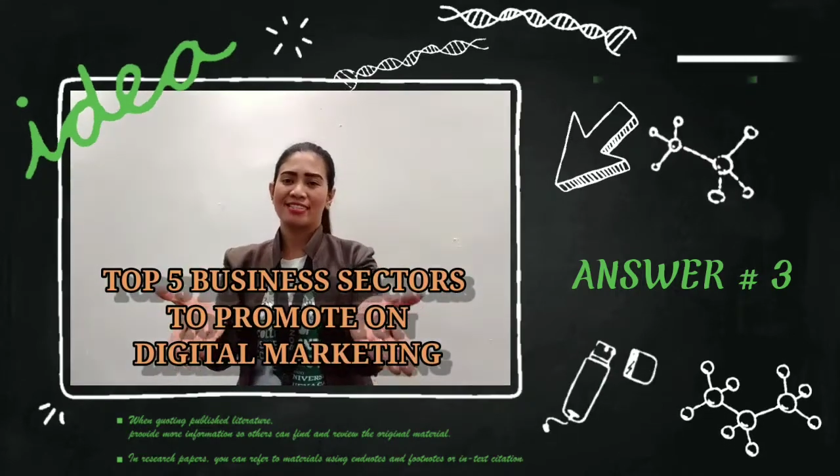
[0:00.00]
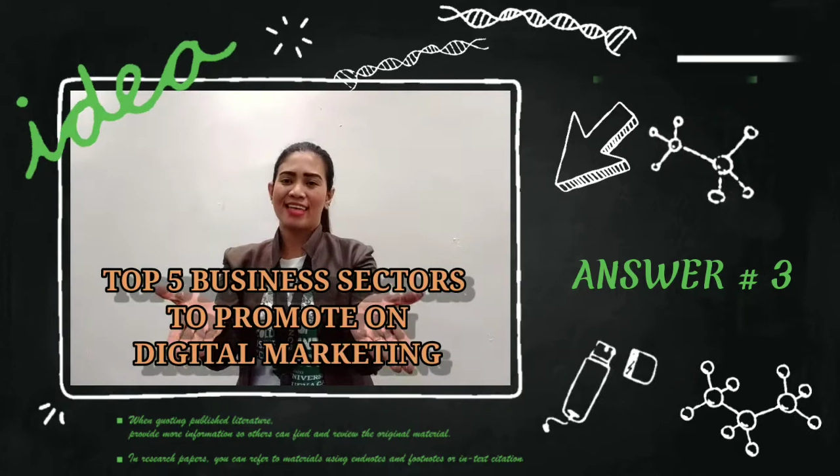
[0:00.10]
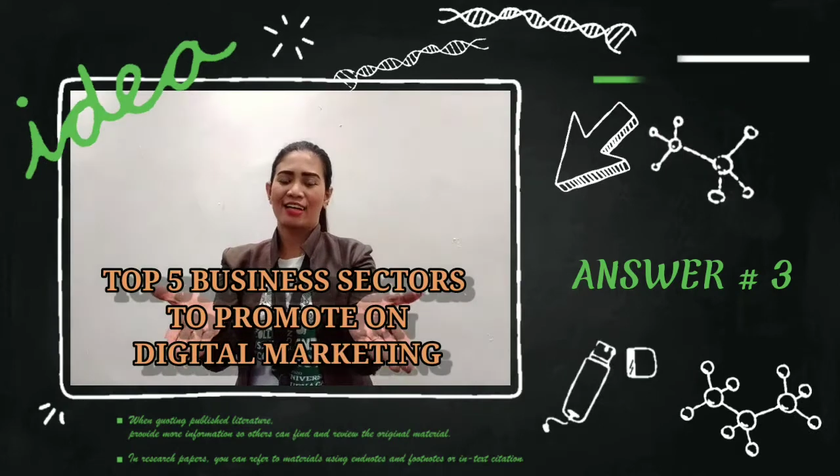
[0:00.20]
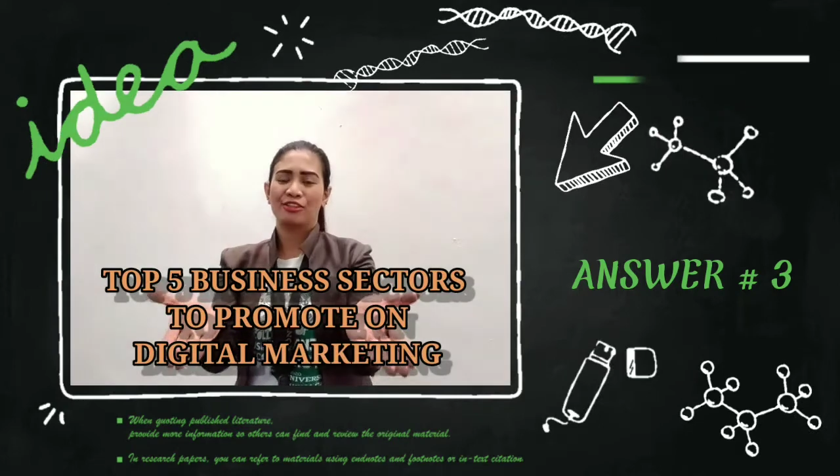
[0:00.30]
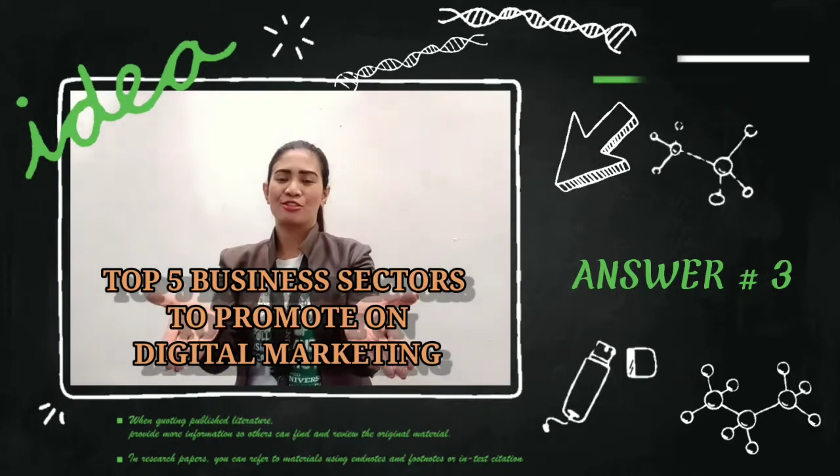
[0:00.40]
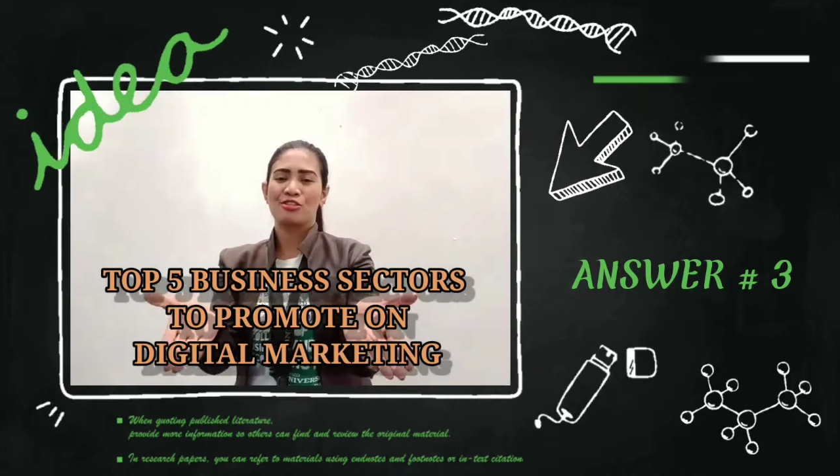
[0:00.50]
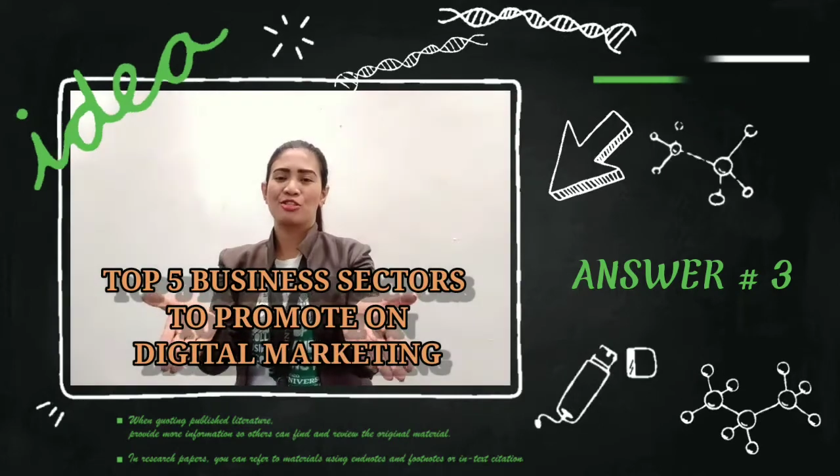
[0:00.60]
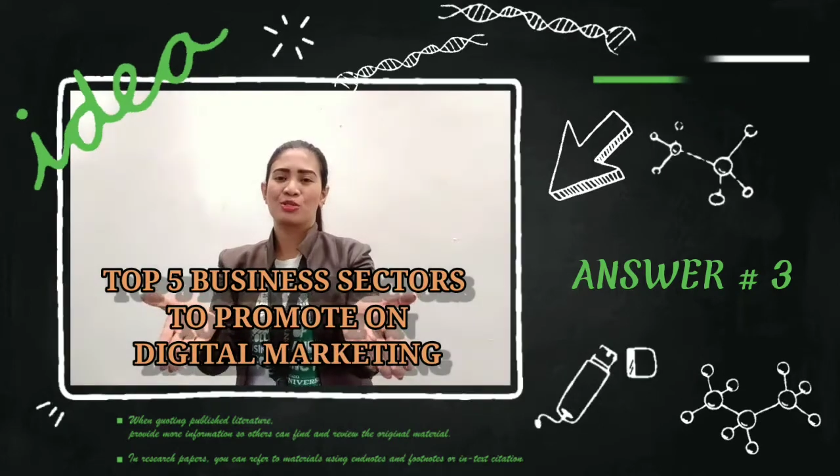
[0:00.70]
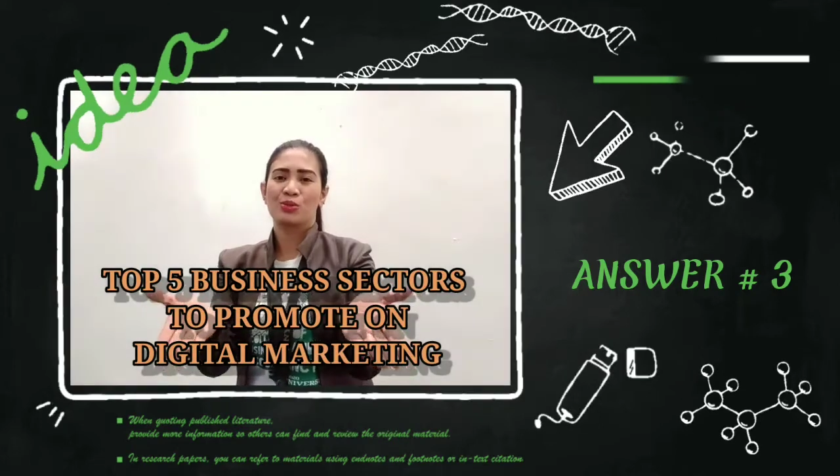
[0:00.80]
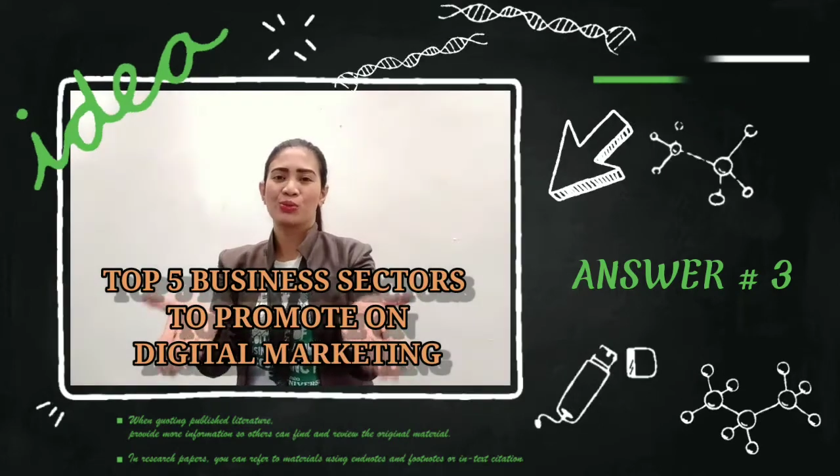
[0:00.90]

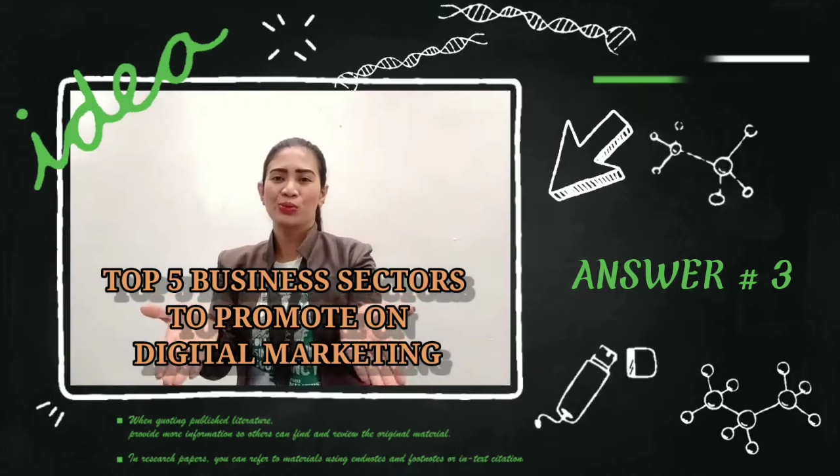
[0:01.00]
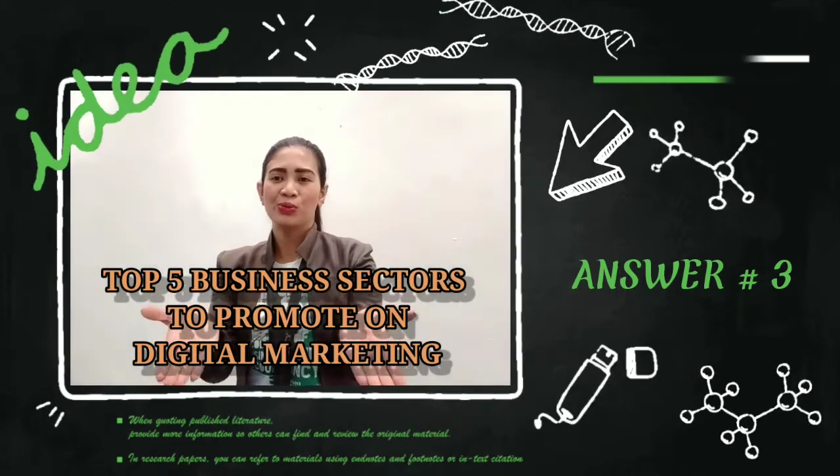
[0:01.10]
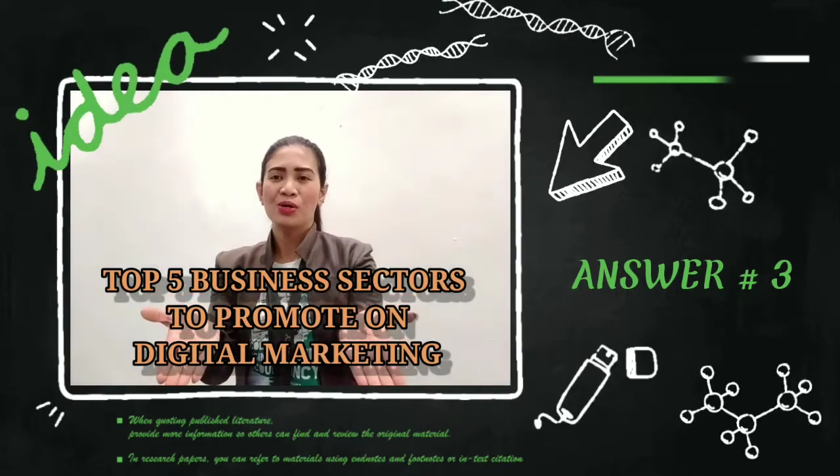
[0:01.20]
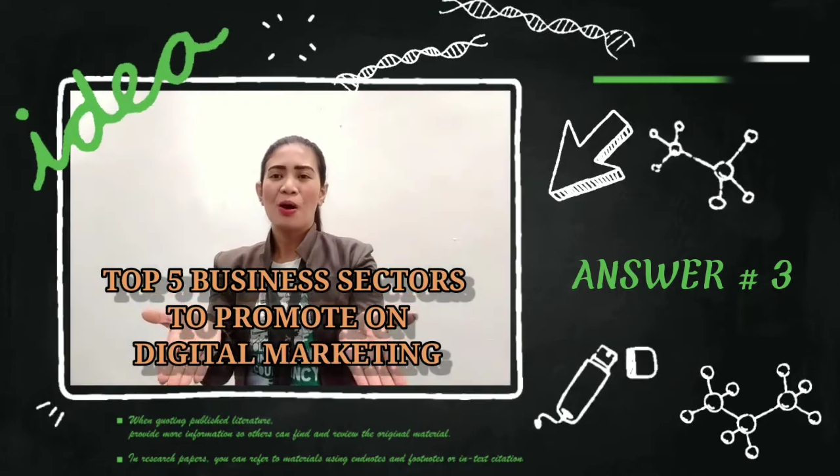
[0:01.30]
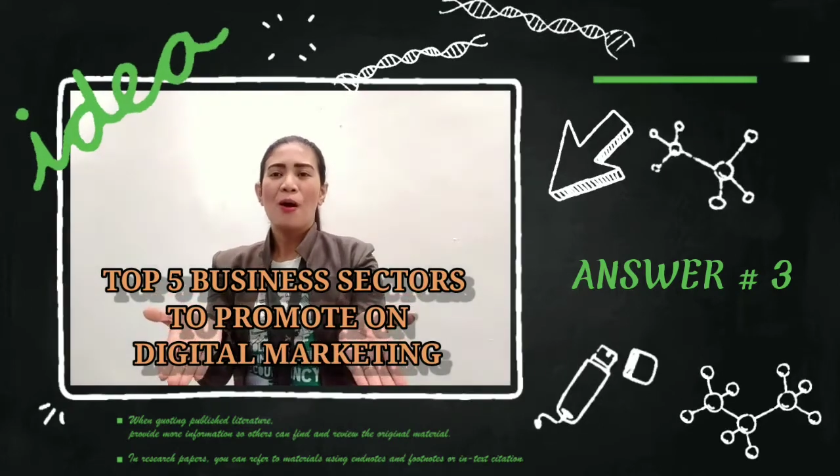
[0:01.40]
Sectors to